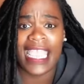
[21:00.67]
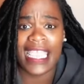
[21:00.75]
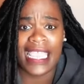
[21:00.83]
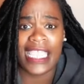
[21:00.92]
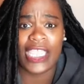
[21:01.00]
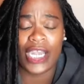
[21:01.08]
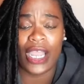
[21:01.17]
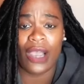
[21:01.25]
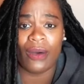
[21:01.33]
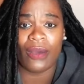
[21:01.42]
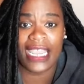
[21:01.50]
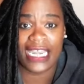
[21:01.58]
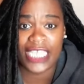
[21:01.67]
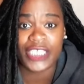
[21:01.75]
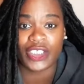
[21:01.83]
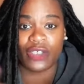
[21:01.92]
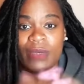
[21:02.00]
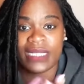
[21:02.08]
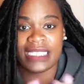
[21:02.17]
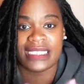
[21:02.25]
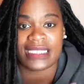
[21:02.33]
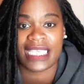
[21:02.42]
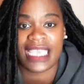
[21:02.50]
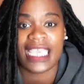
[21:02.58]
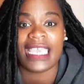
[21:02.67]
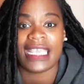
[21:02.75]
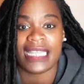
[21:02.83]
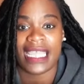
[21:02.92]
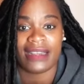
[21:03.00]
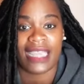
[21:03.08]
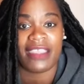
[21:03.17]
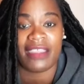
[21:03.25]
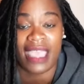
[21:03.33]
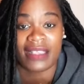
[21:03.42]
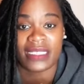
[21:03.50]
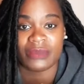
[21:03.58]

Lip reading: an issue with this kid. They have some